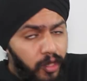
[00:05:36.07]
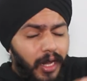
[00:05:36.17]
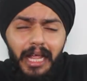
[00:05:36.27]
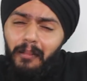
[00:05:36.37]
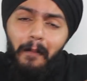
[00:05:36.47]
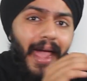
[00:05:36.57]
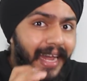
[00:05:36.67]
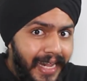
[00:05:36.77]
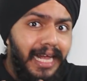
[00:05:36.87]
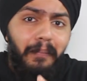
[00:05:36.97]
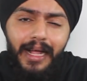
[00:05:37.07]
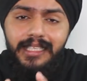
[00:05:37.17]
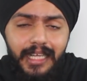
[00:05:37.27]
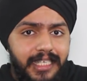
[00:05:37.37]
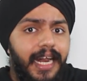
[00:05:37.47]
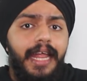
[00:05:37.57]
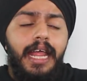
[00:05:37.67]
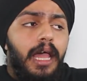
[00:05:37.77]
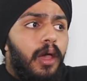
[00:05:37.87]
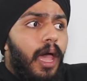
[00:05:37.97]
talking about mechanical pencils,
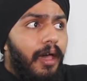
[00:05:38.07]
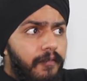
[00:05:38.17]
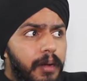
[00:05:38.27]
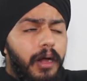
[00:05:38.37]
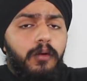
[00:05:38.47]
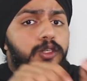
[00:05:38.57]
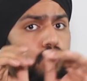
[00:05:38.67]
right? Everyone was